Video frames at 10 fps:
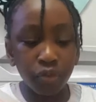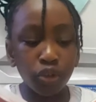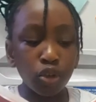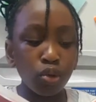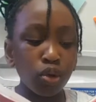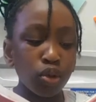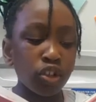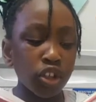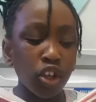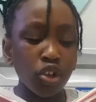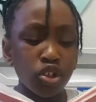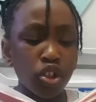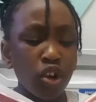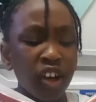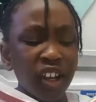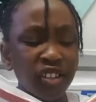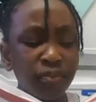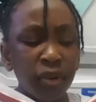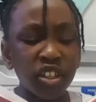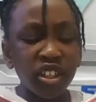to loosen your jaw,
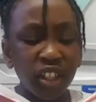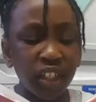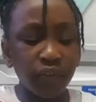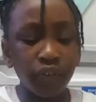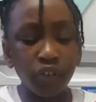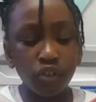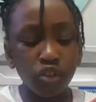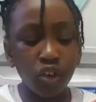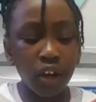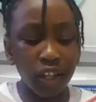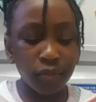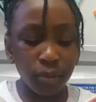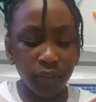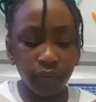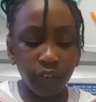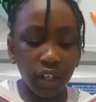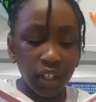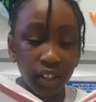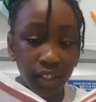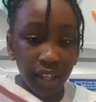especially if your jaw has been
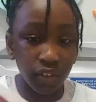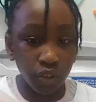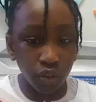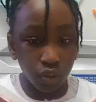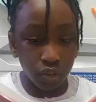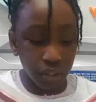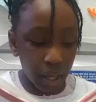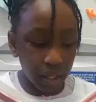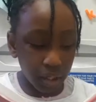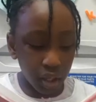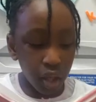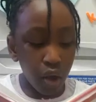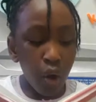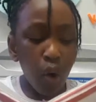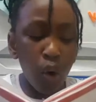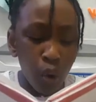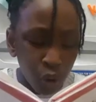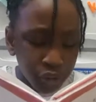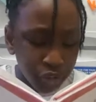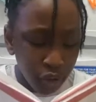feeling tense or tight.
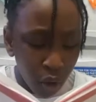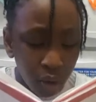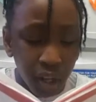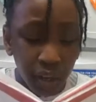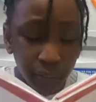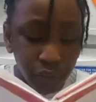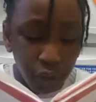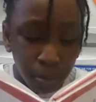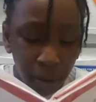Also, if you